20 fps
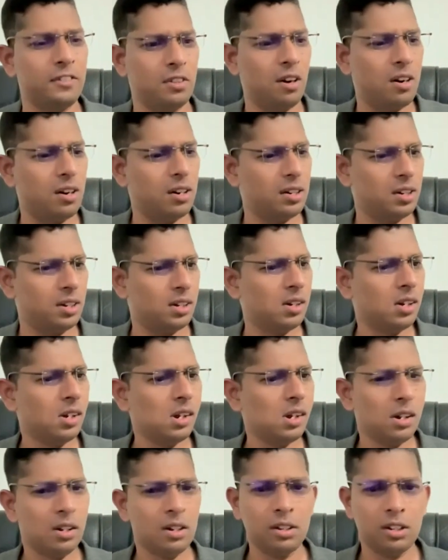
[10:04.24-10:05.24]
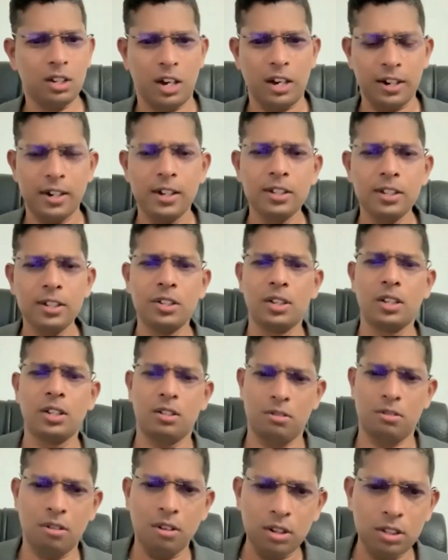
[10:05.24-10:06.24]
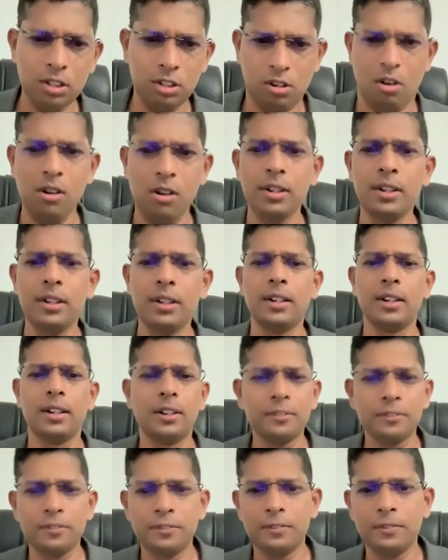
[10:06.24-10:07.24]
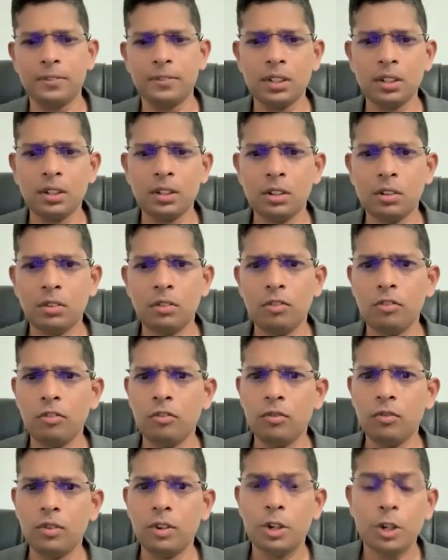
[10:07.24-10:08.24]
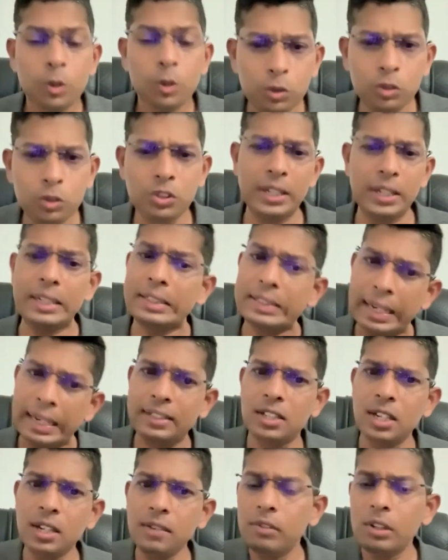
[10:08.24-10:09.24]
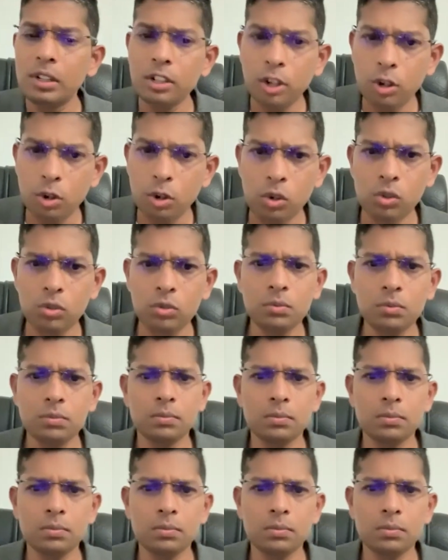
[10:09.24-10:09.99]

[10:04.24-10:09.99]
not courageous, not strong enough, do you think that team will grow?